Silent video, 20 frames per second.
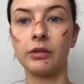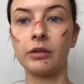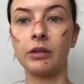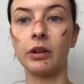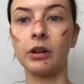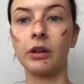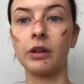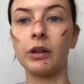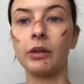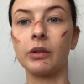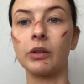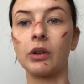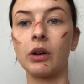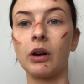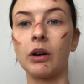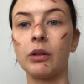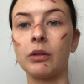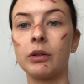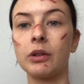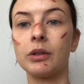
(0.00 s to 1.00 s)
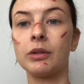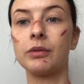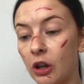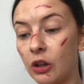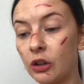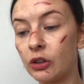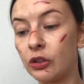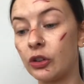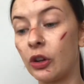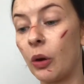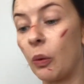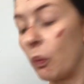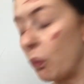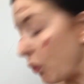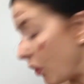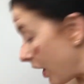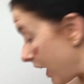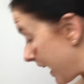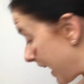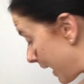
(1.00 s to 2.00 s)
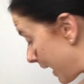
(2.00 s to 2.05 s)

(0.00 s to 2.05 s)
Oh, that was cold. So what